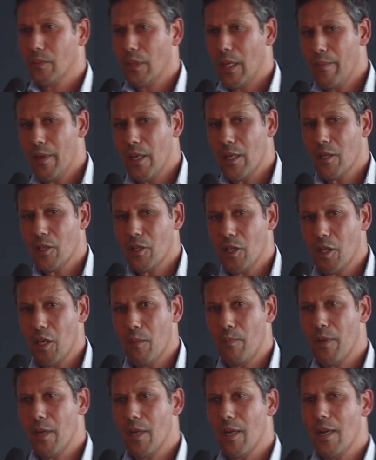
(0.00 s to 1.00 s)
I mean,
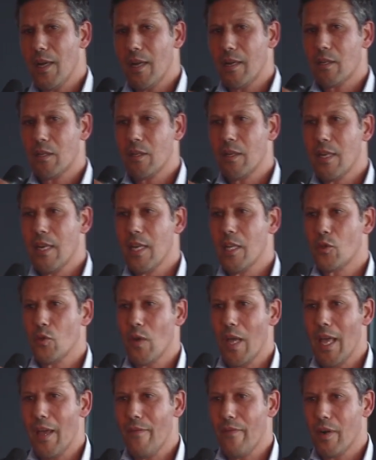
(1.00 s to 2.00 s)
GDPR need
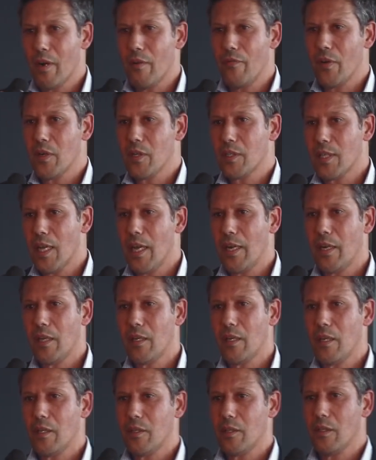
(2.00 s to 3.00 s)
to have a reference
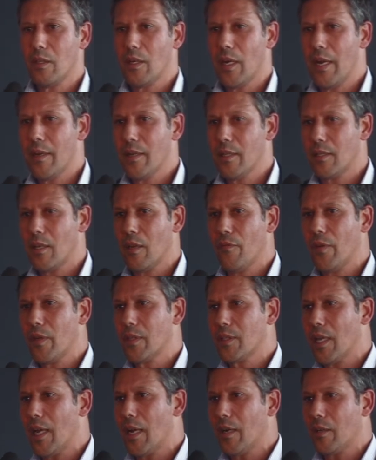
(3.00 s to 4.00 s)
architecture, and this
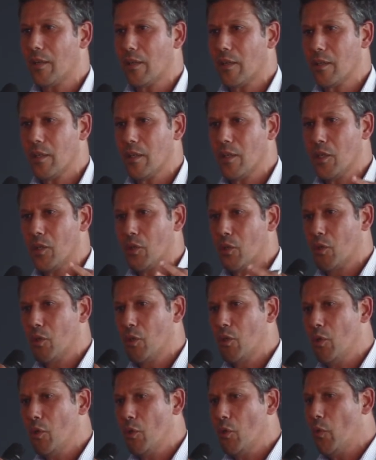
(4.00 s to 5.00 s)
reference architecture is to
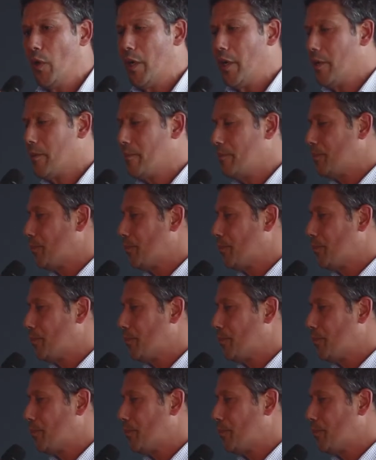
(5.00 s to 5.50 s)
do with